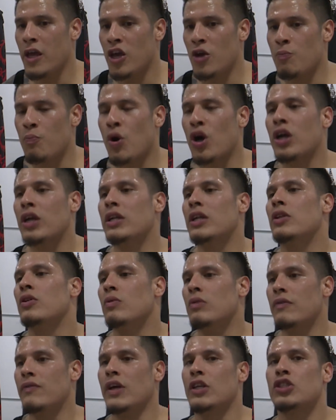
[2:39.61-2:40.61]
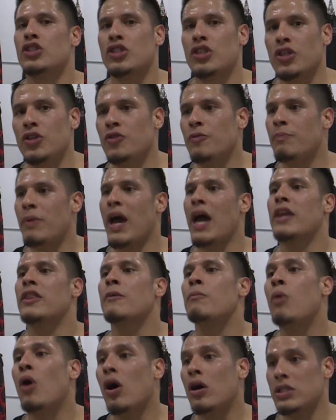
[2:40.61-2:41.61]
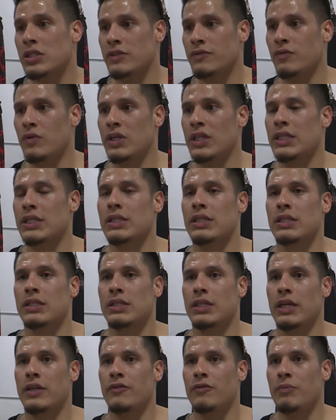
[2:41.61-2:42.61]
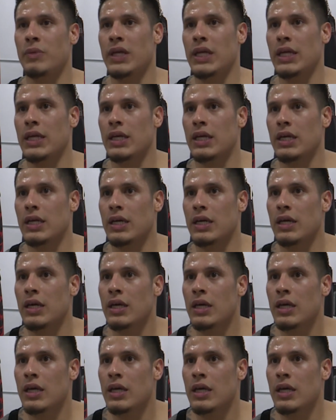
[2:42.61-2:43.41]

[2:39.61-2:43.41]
embark on a new adventure, a new path, a positive one, instead of being